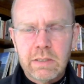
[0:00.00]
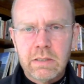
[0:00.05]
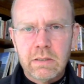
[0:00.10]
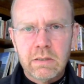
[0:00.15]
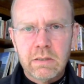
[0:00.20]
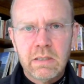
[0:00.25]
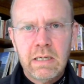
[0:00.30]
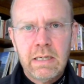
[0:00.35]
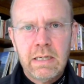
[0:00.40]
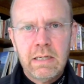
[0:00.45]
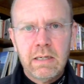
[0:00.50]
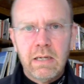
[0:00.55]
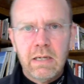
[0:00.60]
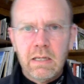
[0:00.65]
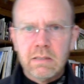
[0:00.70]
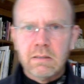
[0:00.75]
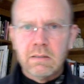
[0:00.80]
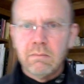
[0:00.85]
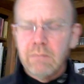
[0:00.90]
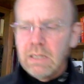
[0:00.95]
here
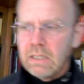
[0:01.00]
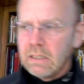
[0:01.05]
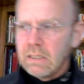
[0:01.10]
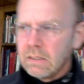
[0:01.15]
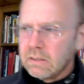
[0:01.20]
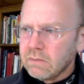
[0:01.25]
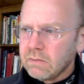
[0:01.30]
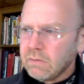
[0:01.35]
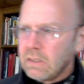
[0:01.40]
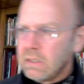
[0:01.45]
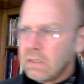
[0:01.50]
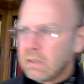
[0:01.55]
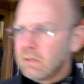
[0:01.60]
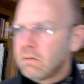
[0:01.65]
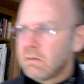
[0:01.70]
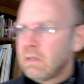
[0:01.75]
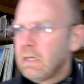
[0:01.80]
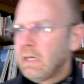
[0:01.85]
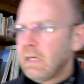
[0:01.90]
as I'm making this video,